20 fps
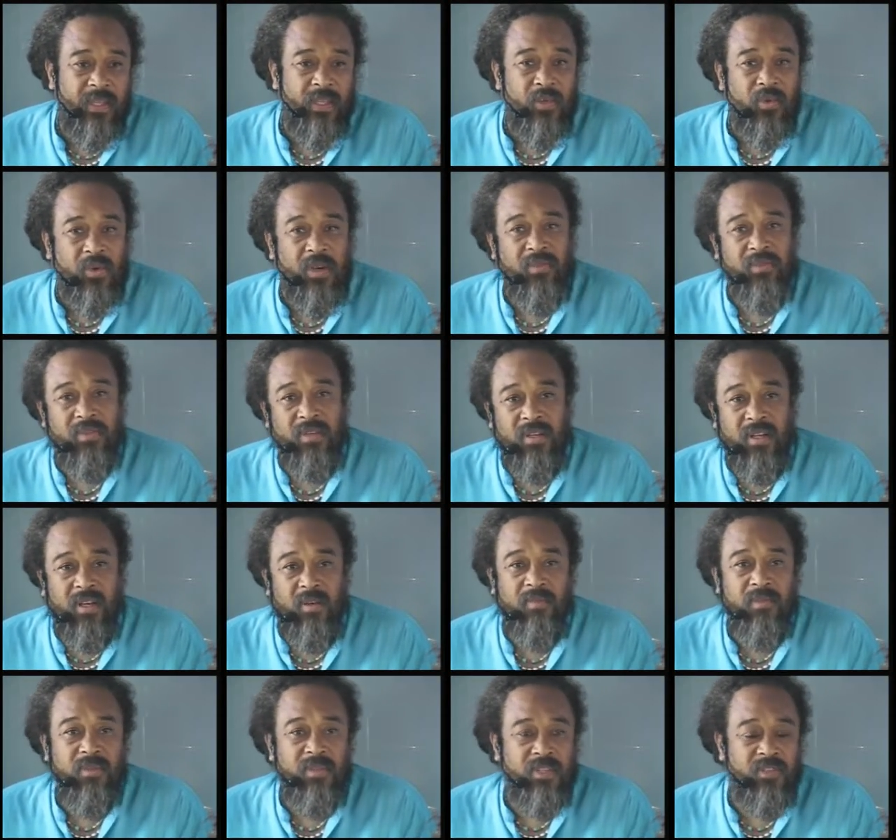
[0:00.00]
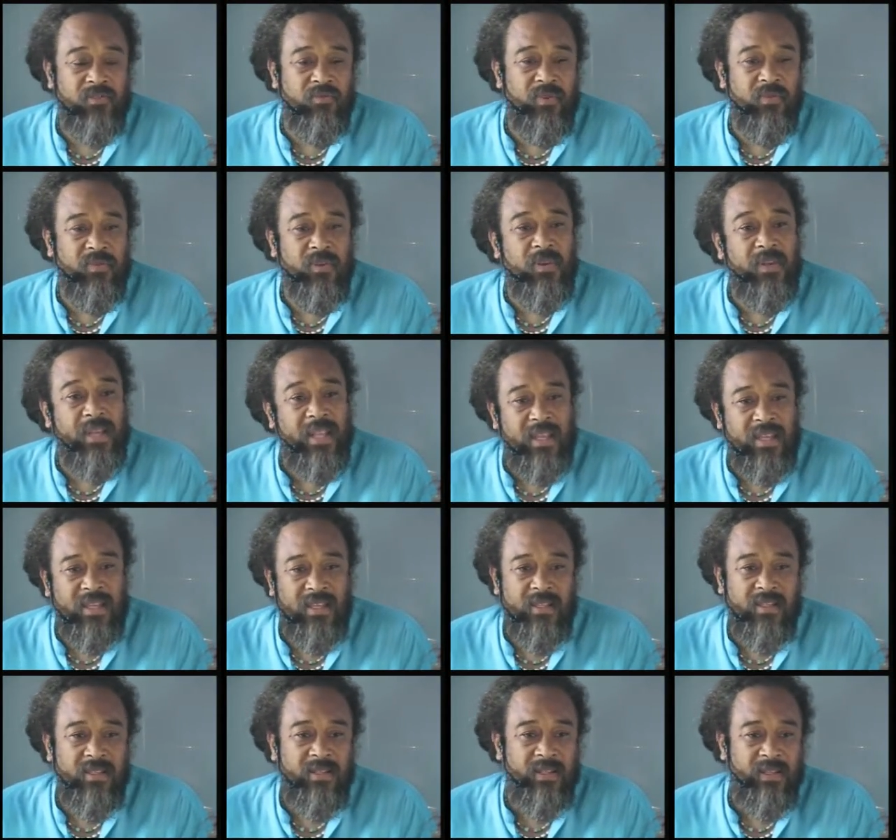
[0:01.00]
You have to come to this river
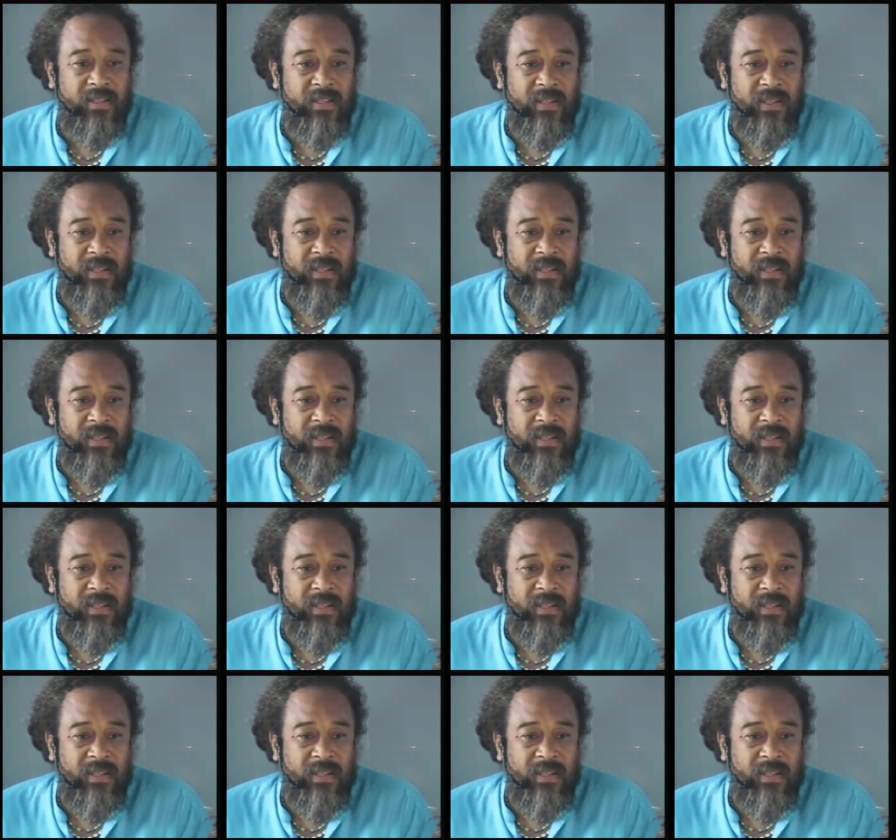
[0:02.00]
naked.